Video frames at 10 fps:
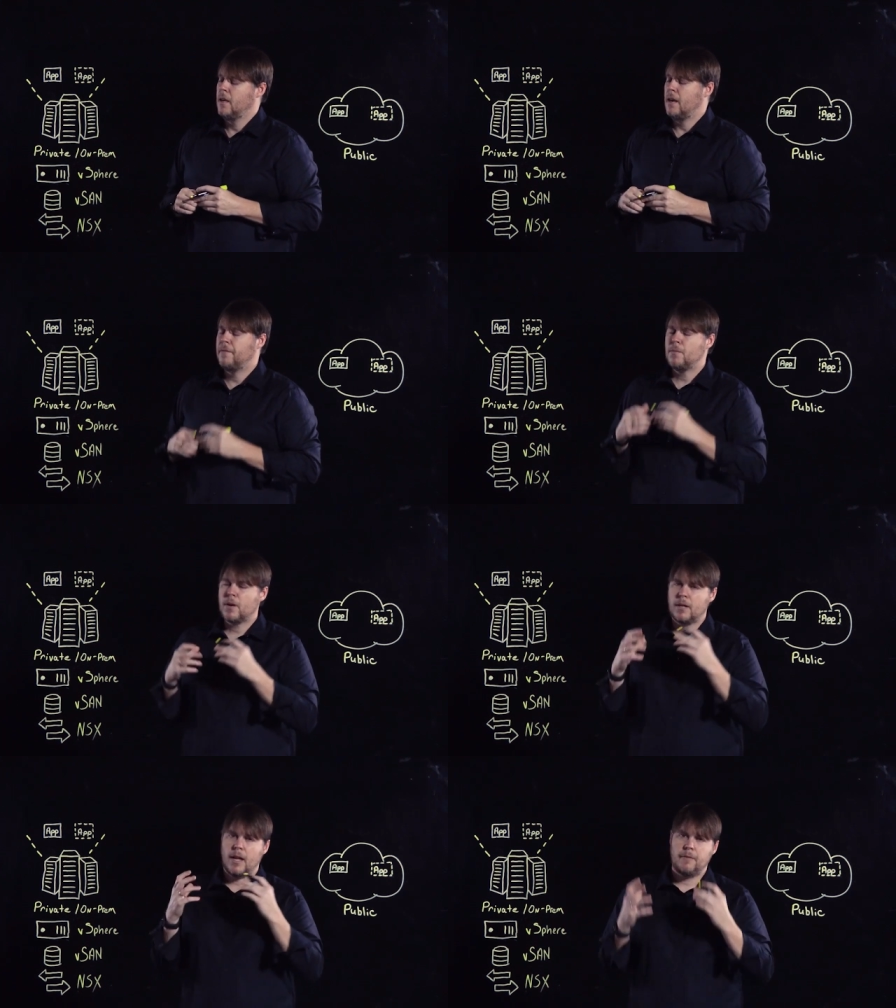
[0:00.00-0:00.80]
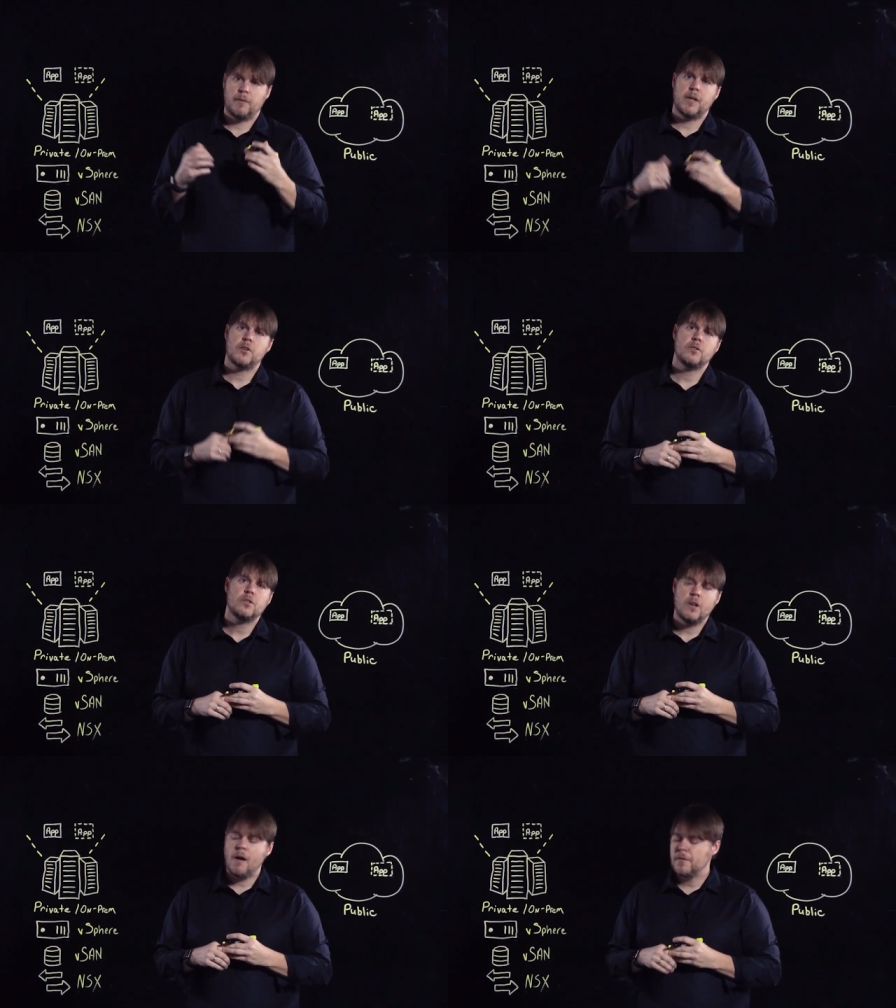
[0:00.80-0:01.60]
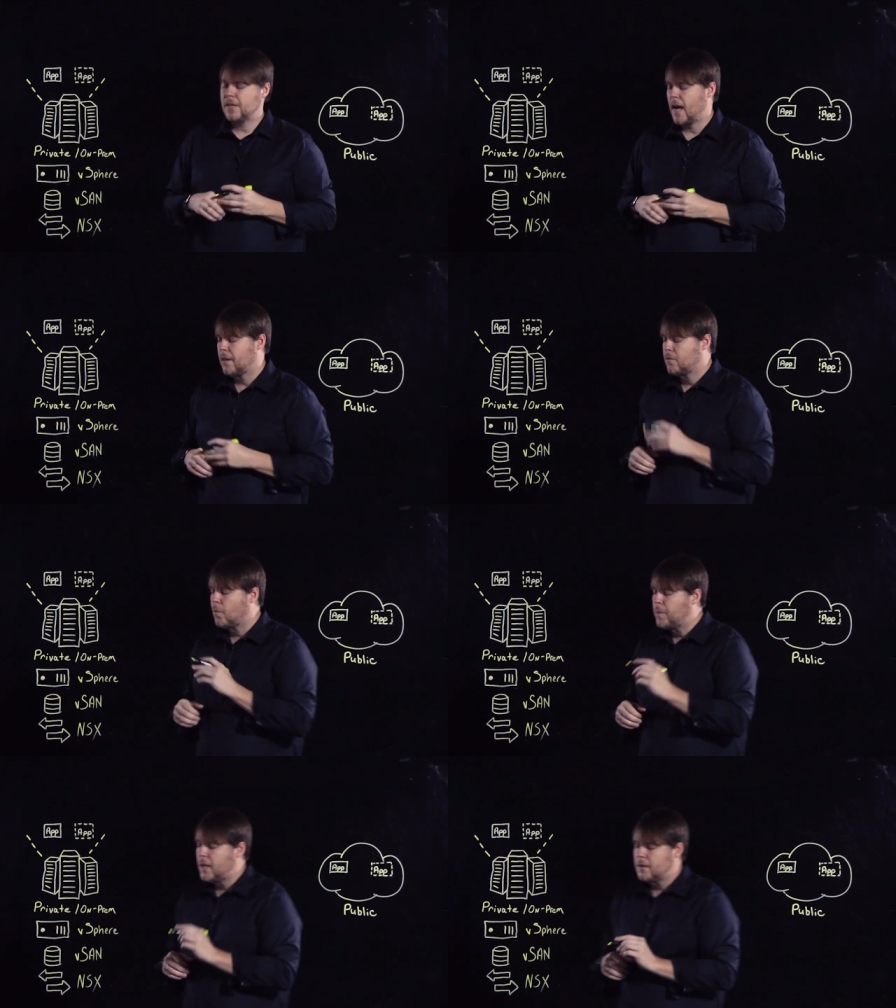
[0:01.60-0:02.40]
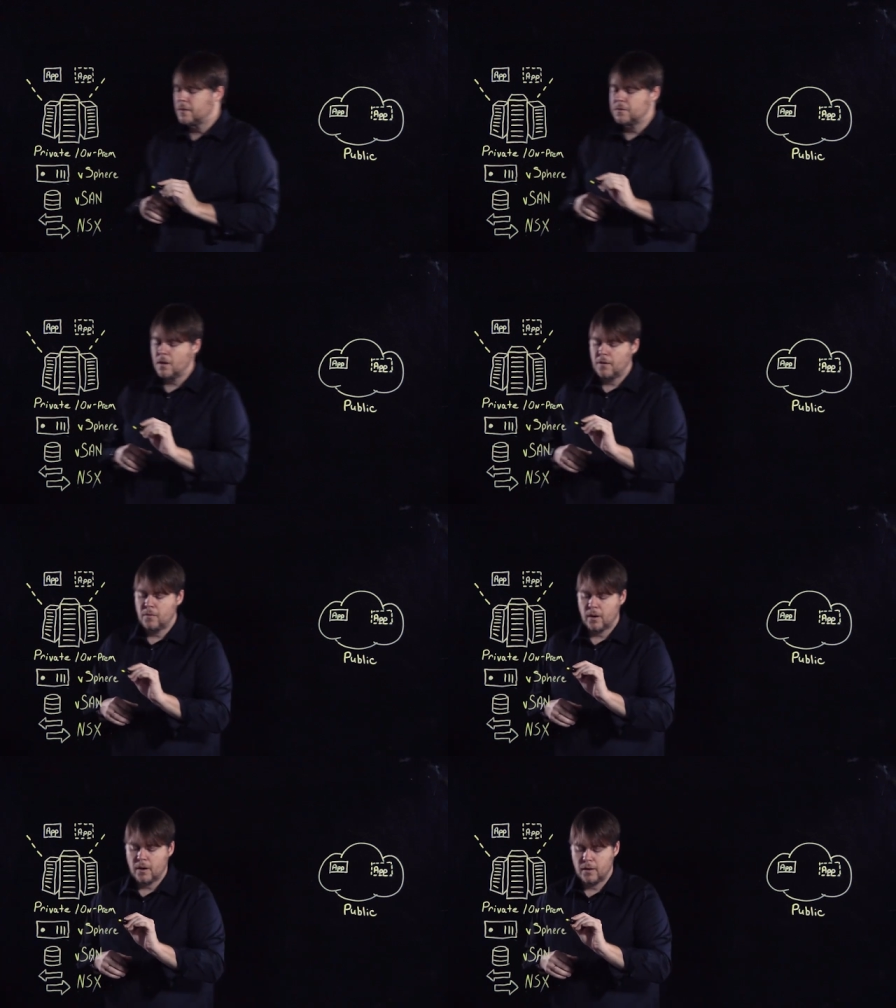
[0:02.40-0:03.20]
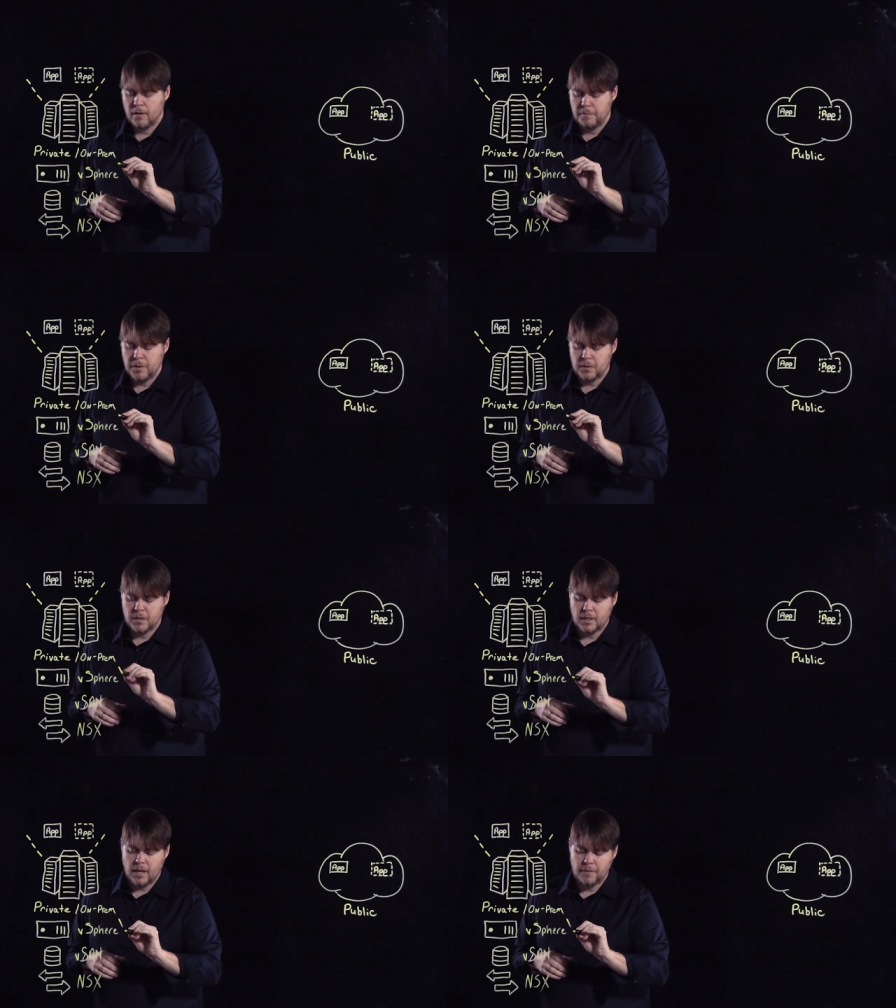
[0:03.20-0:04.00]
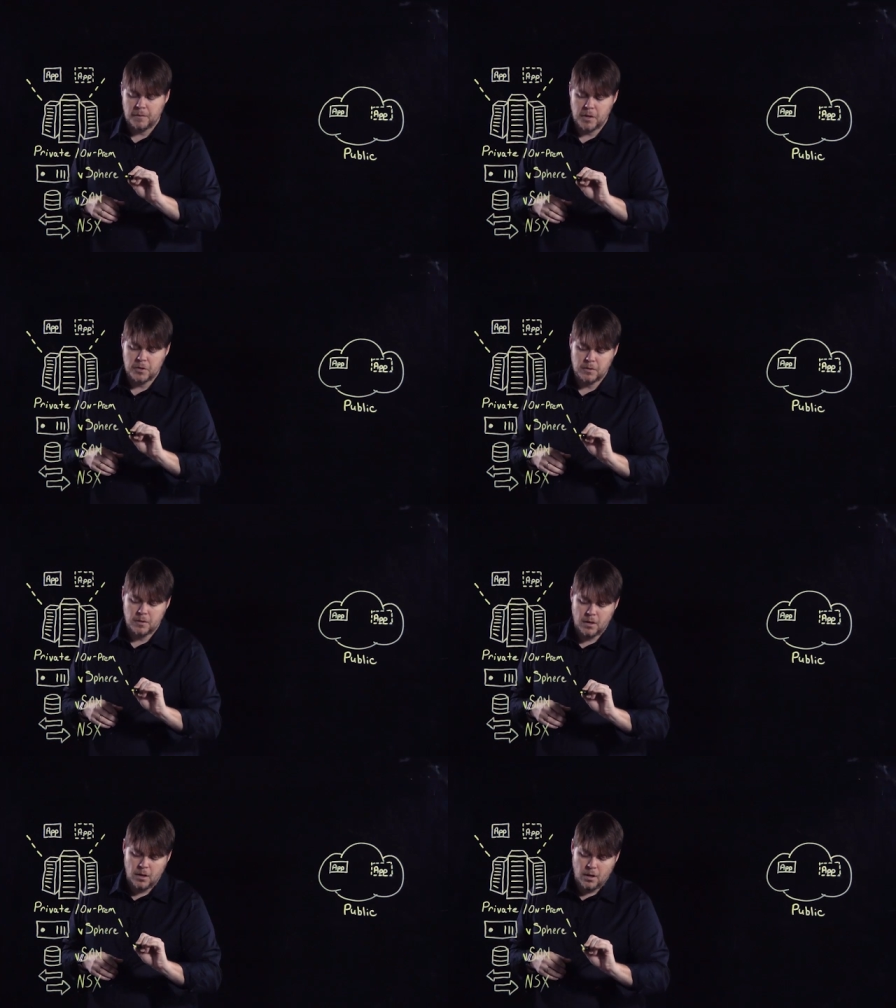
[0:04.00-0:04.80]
And VMware Cloud Foundation solves that through a piece of software built into Cloud Foundation